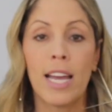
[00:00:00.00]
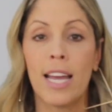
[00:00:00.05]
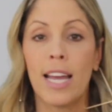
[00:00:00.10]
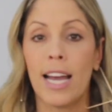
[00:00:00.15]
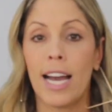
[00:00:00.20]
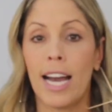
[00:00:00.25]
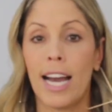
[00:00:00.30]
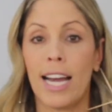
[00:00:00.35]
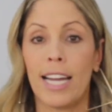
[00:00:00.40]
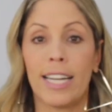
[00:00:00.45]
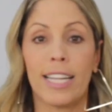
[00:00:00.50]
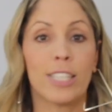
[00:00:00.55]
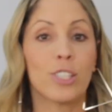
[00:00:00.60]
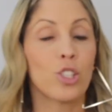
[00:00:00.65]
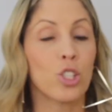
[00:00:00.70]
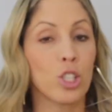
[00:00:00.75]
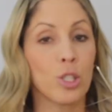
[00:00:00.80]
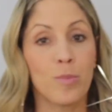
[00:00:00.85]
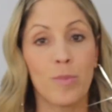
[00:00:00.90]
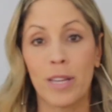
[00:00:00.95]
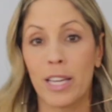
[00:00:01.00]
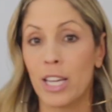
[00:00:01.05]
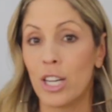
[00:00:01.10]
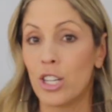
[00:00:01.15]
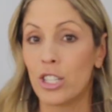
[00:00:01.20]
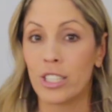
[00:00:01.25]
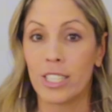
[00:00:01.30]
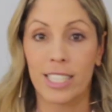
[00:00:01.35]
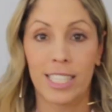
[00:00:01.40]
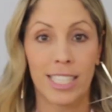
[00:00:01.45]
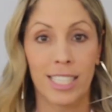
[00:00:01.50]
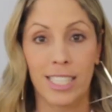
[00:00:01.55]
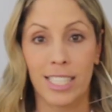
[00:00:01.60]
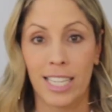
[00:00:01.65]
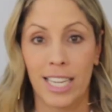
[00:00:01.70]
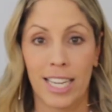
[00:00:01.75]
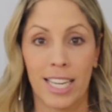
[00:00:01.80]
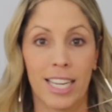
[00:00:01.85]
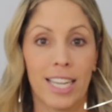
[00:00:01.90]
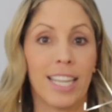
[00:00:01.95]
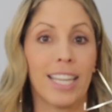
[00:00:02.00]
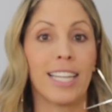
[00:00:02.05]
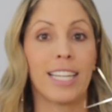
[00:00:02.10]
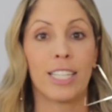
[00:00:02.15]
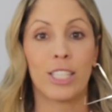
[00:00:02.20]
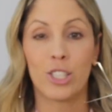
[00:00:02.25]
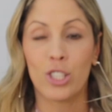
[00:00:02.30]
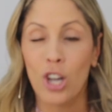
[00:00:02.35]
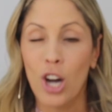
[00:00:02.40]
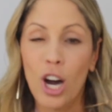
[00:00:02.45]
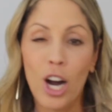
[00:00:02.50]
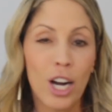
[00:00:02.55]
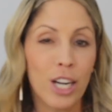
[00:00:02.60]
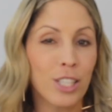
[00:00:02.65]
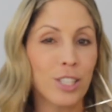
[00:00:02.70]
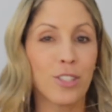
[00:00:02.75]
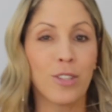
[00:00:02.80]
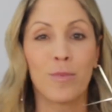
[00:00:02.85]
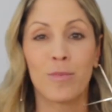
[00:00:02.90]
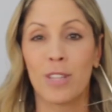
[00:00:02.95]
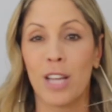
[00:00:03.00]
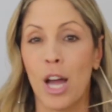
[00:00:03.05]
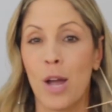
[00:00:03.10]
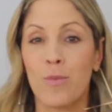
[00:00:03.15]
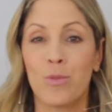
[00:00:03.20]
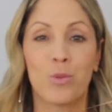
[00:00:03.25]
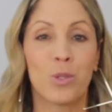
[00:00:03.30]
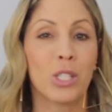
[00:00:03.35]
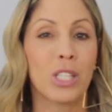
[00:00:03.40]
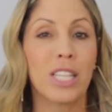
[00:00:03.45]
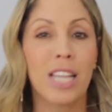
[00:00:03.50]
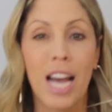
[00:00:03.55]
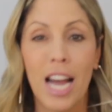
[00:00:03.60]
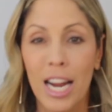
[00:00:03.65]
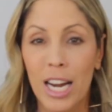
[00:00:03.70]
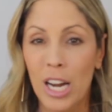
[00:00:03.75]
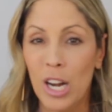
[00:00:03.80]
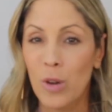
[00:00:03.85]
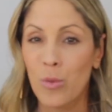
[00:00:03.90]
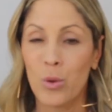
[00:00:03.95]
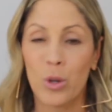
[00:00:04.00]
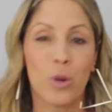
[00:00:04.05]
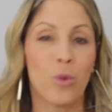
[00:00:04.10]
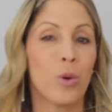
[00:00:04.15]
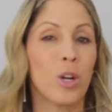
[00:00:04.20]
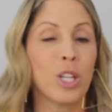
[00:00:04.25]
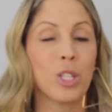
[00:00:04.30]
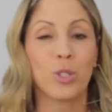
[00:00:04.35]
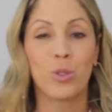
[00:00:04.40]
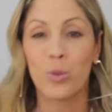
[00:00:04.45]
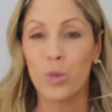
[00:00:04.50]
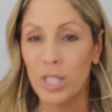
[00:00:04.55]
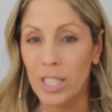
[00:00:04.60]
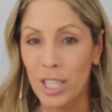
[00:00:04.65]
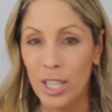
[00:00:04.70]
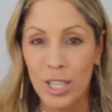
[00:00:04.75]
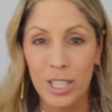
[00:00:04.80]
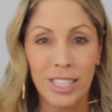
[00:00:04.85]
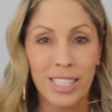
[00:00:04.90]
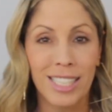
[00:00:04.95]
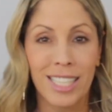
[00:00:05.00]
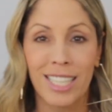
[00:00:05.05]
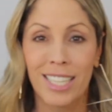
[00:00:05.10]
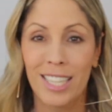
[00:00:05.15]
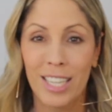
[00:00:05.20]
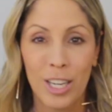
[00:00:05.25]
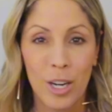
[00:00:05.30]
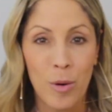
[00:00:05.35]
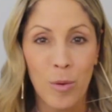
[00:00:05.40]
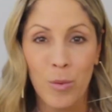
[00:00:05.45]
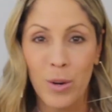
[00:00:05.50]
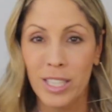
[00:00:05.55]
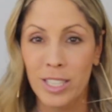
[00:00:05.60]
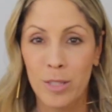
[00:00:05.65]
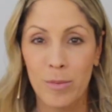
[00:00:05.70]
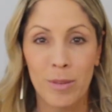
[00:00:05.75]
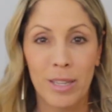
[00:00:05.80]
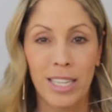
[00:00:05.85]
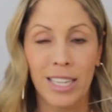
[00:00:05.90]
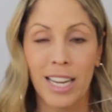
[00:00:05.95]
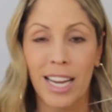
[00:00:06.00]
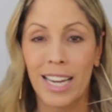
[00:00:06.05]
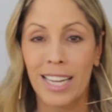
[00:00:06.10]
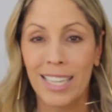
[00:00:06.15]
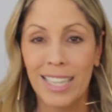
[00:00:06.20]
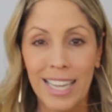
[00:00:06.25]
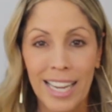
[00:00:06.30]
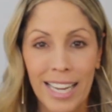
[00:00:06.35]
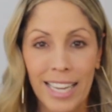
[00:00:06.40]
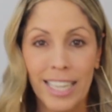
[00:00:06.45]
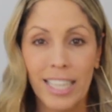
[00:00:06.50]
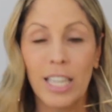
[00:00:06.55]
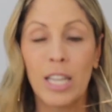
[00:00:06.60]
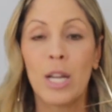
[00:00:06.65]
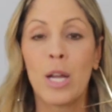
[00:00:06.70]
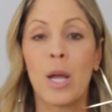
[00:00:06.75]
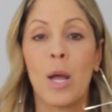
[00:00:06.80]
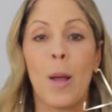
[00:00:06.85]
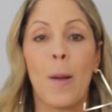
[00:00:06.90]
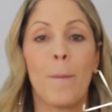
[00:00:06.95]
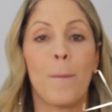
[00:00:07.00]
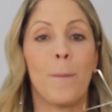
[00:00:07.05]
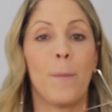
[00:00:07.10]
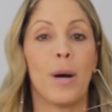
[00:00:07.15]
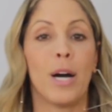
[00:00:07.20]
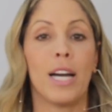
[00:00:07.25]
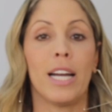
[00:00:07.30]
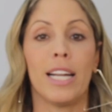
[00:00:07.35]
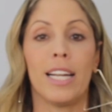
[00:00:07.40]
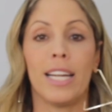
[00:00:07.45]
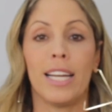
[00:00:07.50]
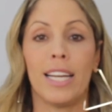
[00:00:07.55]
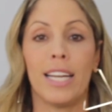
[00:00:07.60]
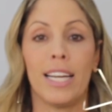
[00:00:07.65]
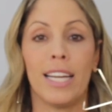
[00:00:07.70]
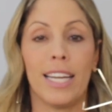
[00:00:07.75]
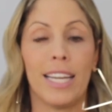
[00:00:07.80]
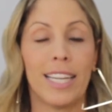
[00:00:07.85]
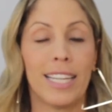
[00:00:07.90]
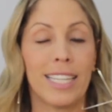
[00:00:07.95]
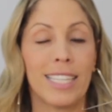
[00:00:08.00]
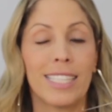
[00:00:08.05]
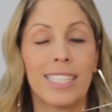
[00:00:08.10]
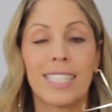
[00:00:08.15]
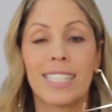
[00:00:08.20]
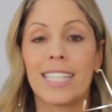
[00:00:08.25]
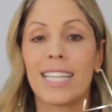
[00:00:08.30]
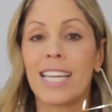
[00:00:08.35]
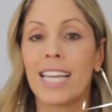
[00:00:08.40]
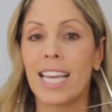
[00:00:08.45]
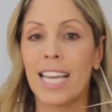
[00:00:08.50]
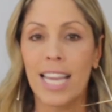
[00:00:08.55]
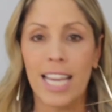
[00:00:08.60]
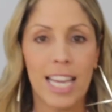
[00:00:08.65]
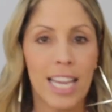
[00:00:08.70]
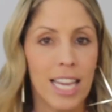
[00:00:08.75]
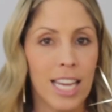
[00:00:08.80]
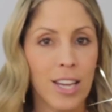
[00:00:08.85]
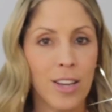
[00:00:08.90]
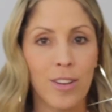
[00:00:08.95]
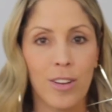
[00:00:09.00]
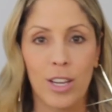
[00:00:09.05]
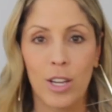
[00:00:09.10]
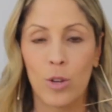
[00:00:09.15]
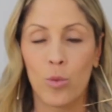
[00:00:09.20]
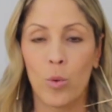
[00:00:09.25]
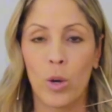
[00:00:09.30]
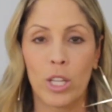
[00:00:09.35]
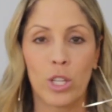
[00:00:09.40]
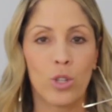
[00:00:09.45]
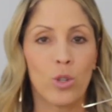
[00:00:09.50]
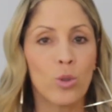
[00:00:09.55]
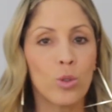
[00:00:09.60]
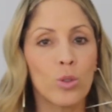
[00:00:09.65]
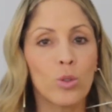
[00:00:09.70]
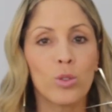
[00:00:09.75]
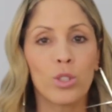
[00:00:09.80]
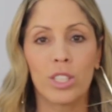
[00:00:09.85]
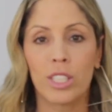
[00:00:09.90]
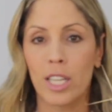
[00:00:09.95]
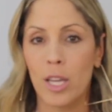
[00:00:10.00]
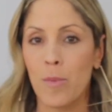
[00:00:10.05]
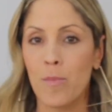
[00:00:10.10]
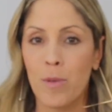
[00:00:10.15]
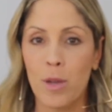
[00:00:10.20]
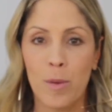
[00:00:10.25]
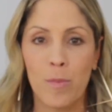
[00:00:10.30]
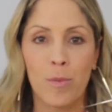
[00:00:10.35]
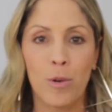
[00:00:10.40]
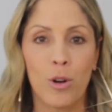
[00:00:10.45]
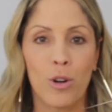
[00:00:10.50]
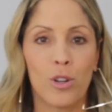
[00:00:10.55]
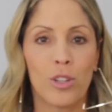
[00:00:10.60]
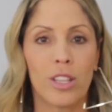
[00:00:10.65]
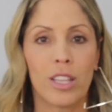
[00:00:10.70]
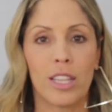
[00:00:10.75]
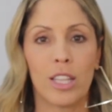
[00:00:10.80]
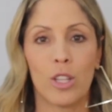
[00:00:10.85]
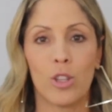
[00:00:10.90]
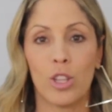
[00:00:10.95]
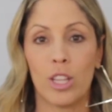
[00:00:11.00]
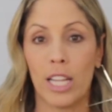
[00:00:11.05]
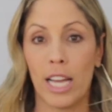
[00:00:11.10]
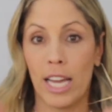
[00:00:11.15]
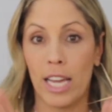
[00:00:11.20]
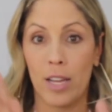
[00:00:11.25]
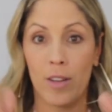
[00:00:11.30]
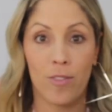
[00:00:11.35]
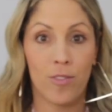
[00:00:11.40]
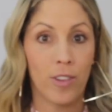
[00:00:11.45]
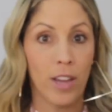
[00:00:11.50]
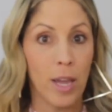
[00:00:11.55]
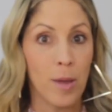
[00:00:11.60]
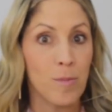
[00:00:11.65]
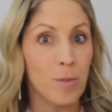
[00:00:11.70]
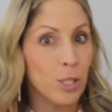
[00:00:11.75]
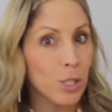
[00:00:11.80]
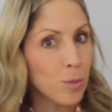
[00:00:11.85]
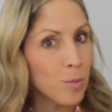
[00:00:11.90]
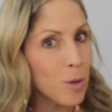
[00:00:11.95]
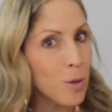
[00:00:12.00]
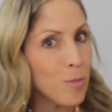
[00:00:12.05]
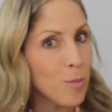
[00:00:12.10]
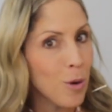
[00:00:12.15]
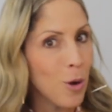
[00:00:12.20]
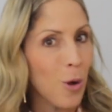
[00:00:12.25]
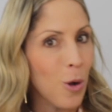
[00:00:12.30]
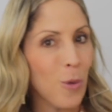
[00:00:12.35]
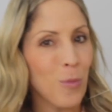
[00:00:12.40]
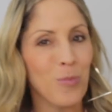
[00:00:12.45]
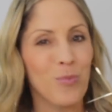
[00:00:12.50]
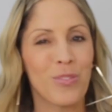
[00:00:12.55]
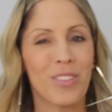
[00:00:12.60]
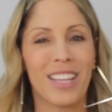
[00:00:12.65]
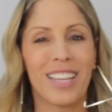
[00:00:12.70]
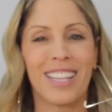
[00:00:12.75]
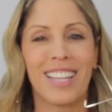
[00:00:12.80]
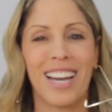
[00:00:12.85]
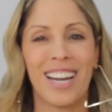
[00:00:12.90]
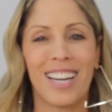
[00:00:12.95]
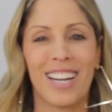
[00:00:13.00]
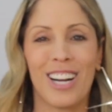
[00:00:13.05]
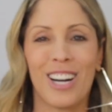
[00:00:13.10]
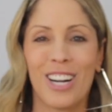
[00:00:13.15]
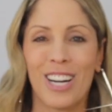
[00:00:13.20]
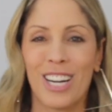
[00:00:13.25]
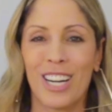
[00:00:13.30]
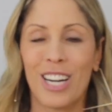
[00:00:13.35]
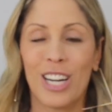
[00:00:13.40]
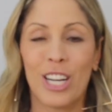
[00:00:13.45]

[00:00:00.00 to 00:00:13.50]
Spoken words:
And it's just being consistent. It is hard sometimes. We're tired. We don't want to do our skincare regimen at night. But it is key when you see people, like famous people, that are